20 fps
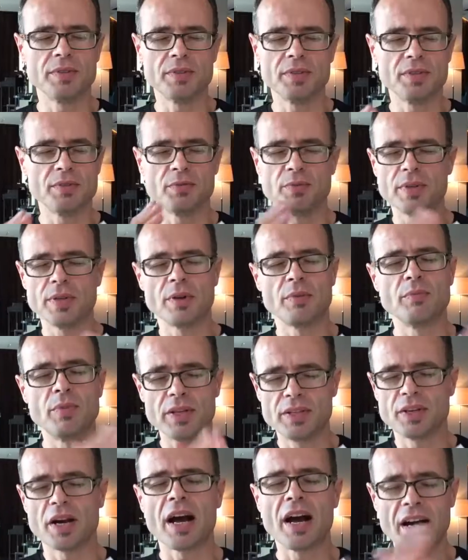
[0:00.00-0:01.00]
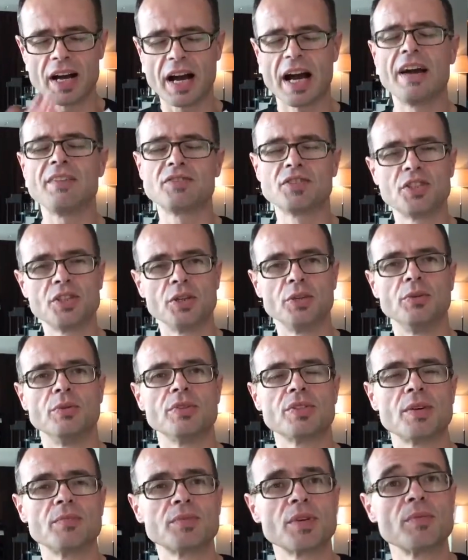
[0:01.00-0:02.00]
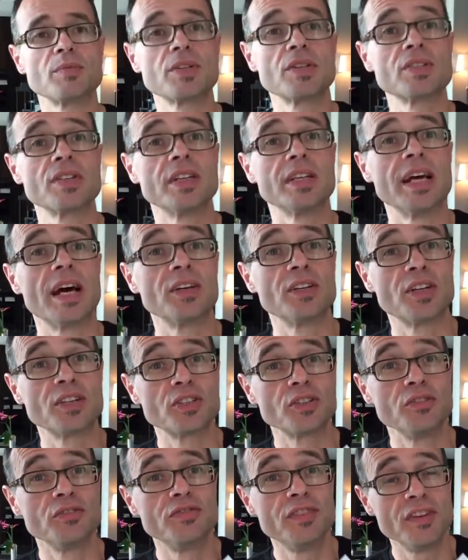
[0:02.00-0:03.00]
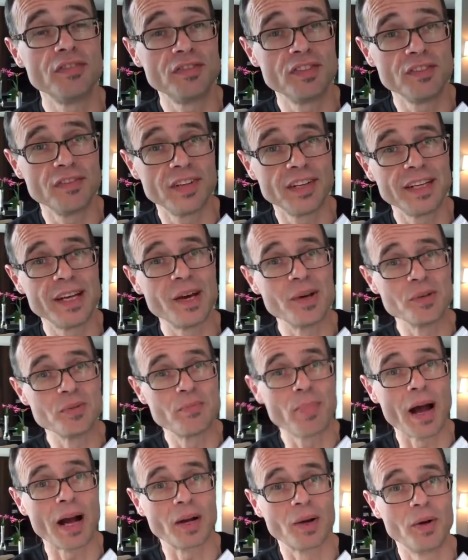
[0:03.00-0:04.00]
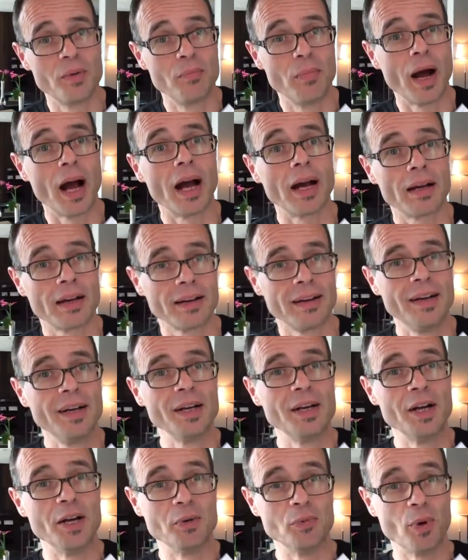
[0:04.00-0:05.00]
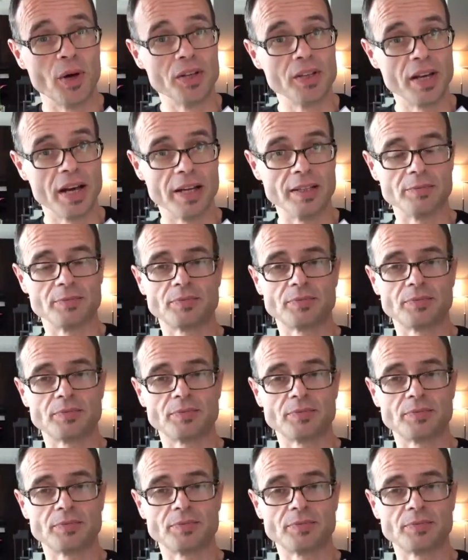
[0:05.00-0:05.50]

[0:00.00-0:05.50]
I have to do, sometimes I'll sit down, I'll do 50 videos back on back in one day.